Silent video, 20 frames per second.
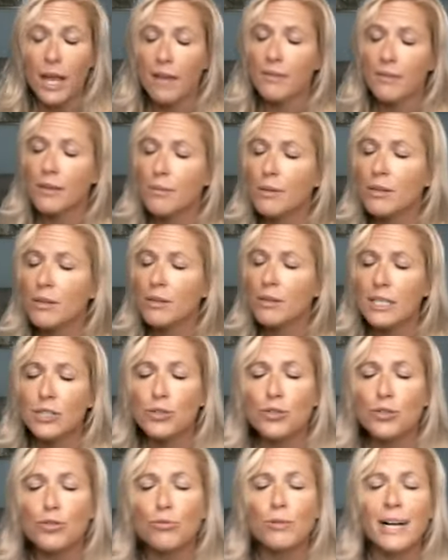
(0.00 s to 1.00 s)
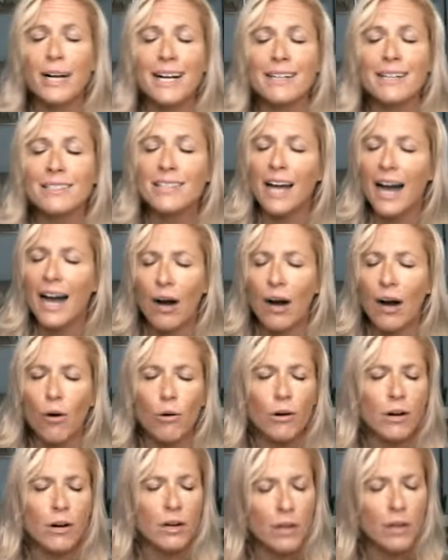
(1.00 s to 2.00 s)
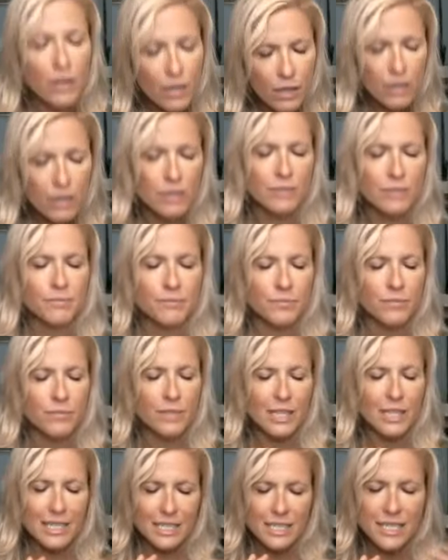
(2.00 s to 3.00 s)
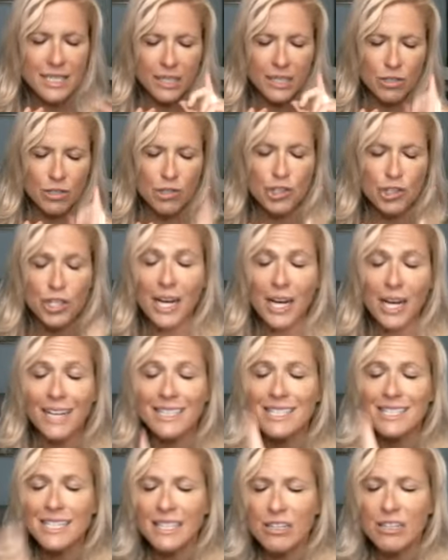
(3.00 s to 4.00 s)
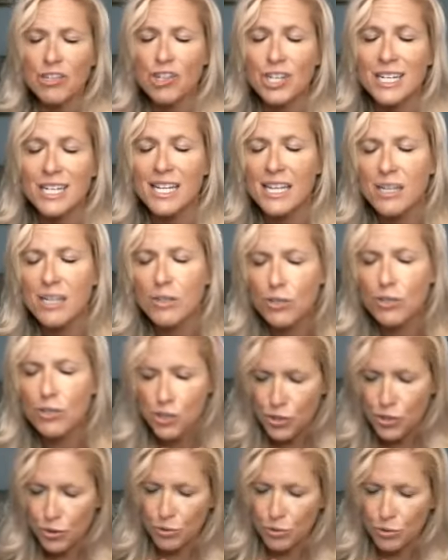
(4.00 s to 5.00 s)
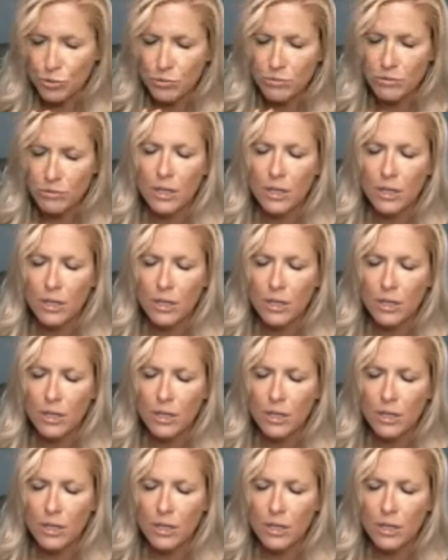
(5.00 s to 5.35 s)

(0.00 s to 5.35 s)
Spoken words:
the ability to direct our intention, attention into